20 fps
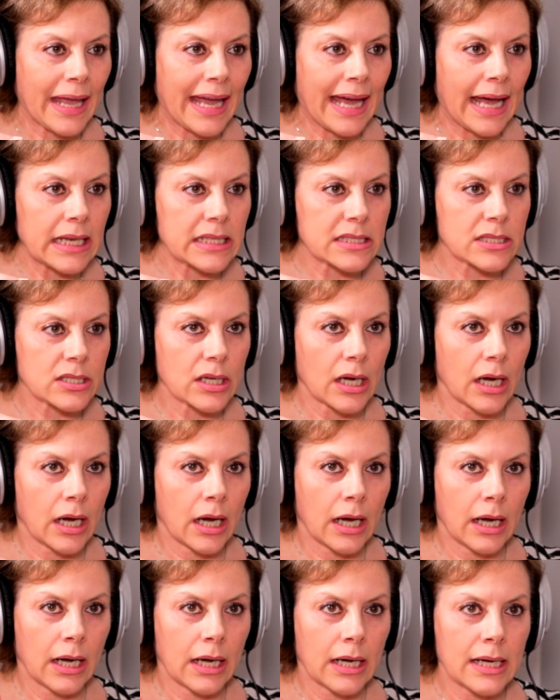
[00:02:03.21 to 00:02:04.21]
At
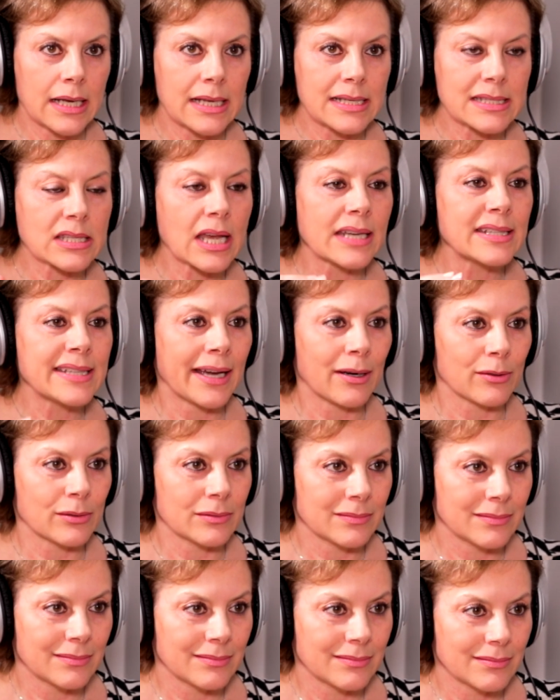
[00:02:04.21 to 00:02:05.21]

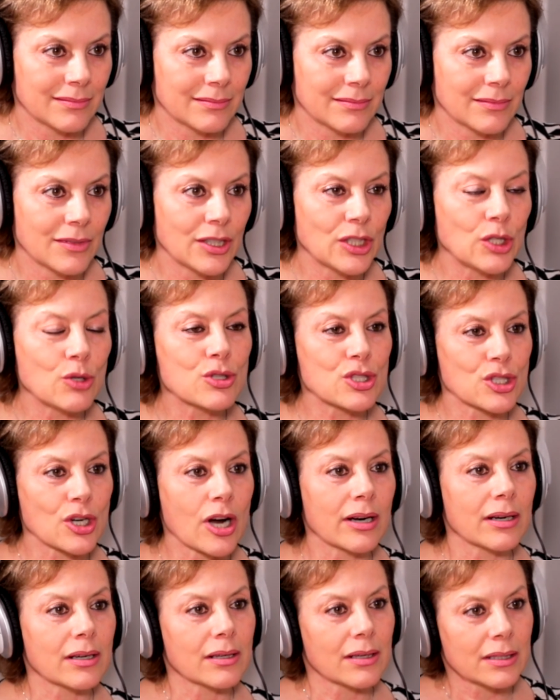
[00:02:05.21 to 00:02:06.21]
sundown, you
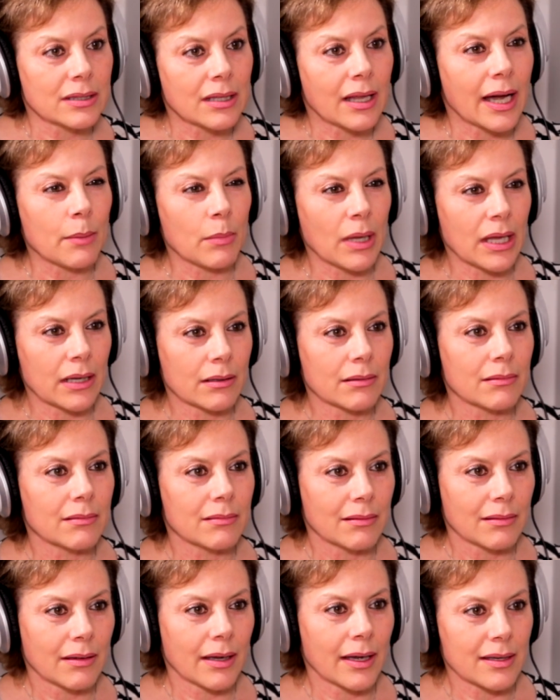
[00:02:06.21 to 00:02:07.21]
start climbing
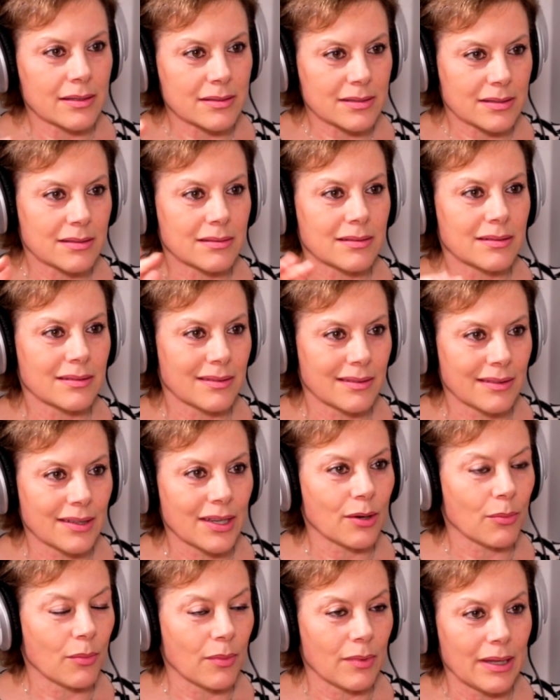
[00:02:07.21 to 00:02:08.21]
because
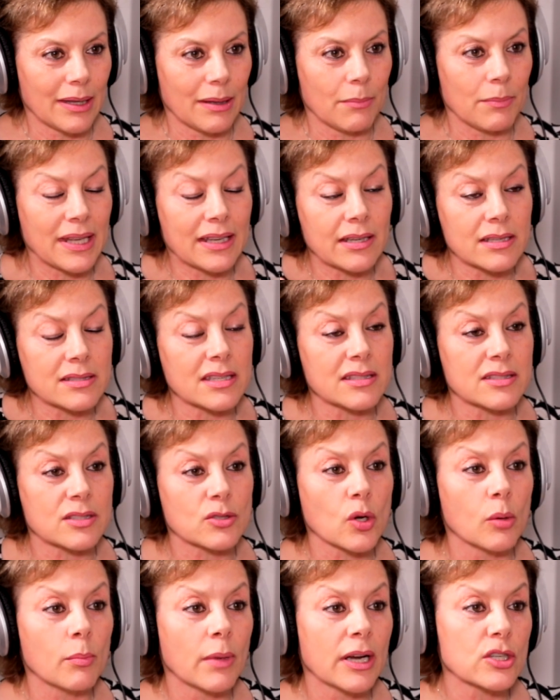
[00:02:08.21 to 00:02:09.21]
it's
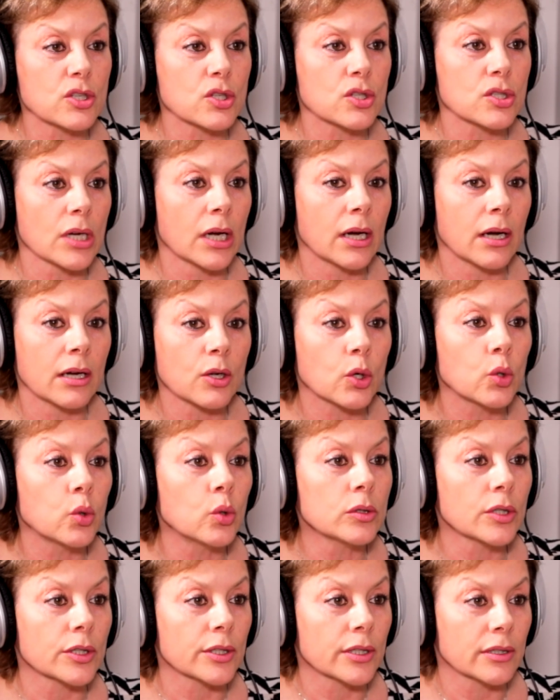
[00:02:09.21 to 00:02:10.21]
so much
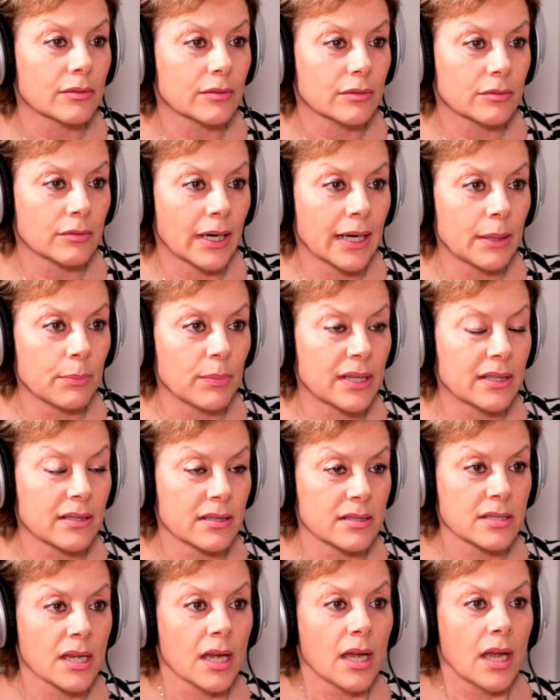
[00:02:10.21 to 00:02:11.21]
cooler. Right?
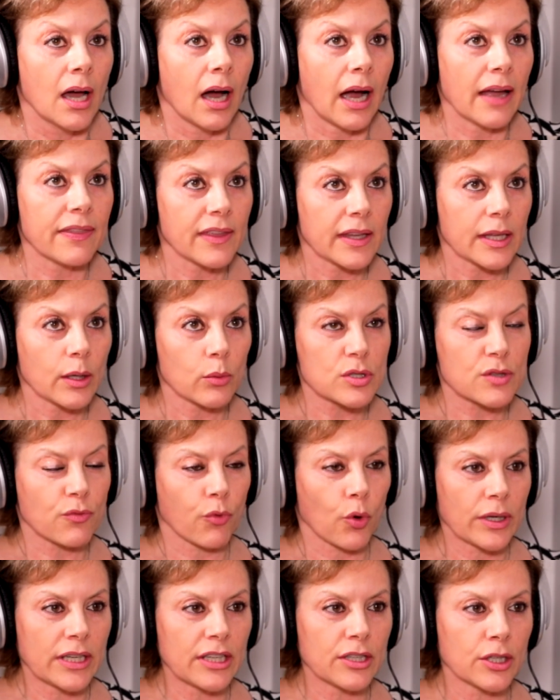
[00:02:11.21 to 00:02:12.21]
Because I think it was
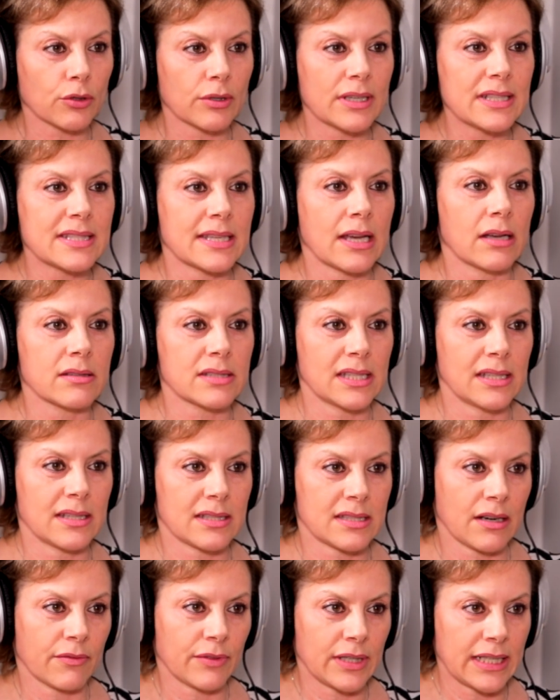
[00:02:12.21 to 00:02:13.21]
40 degrees
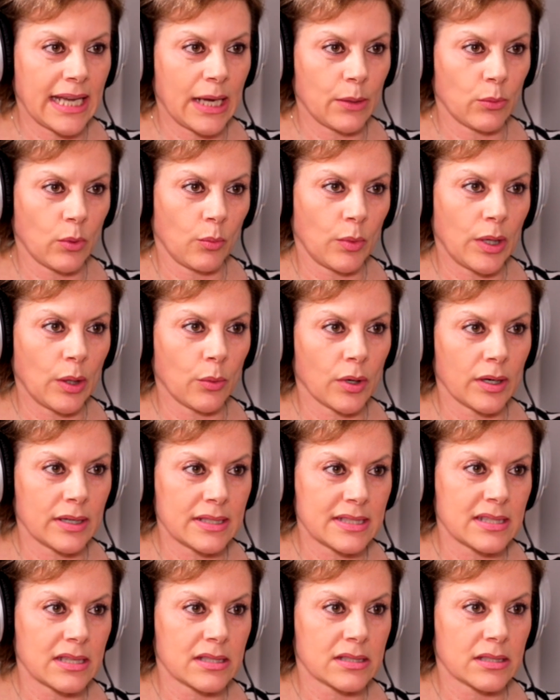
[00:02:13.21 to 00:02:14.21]
Celsius every day when we were
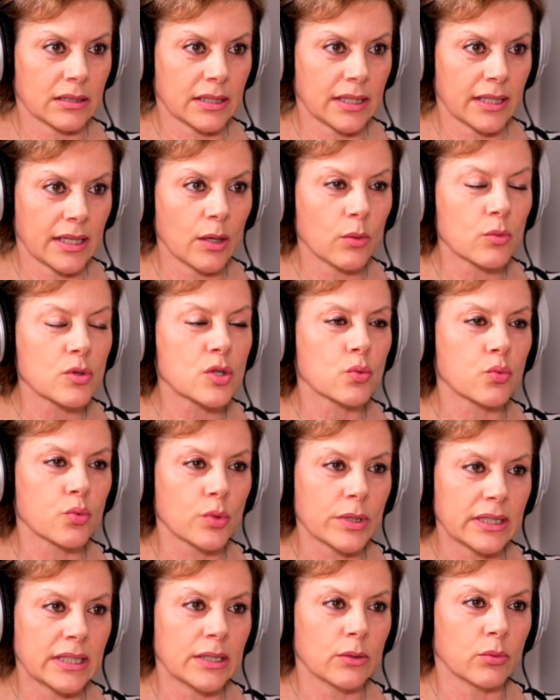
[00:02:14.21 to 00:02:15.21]
in Sicily. It was
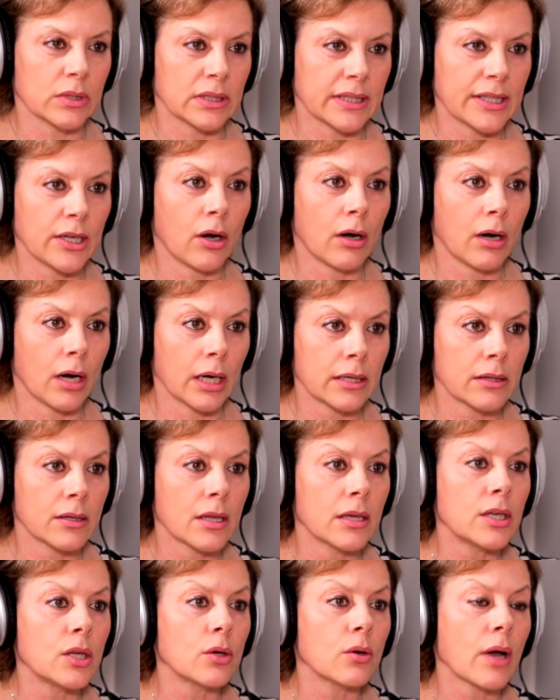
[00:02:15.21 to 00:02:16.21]
really, really hot. And
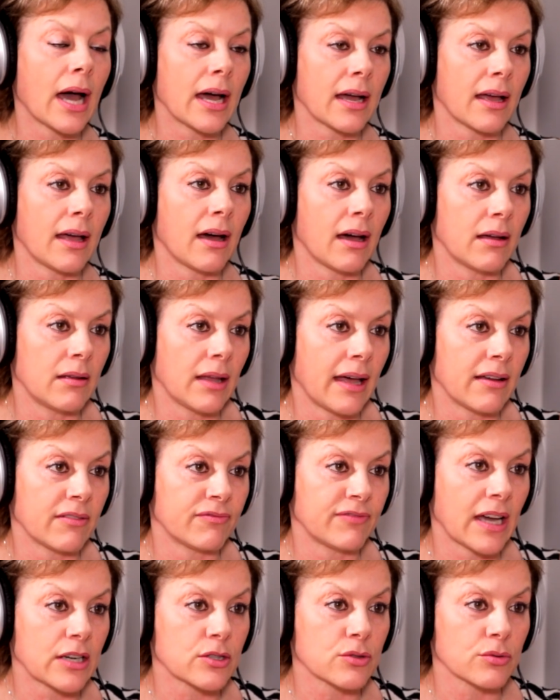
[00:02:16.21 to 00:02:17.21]
then you
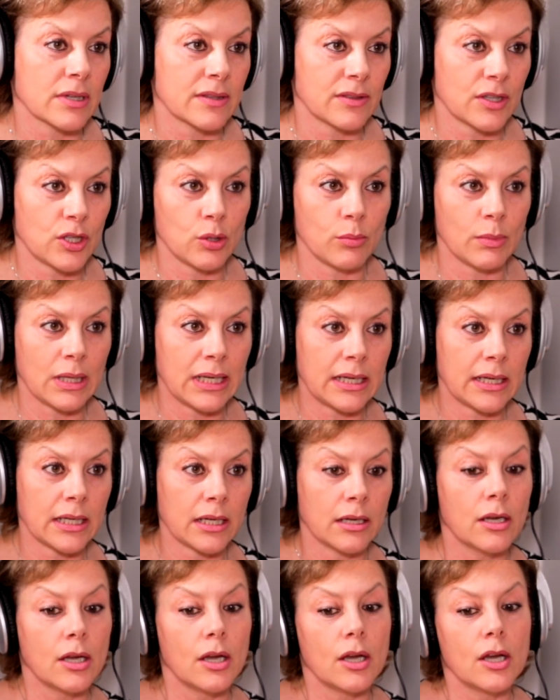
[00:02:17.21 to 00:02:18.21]
factor in the
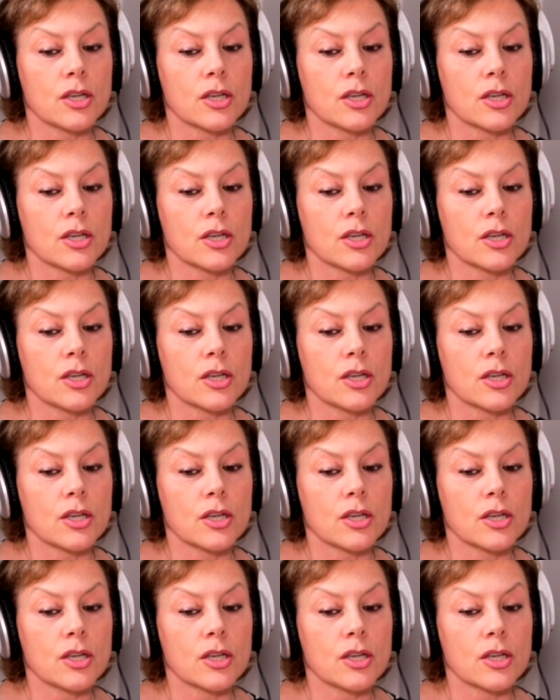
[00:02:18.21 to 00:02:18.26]
humidity.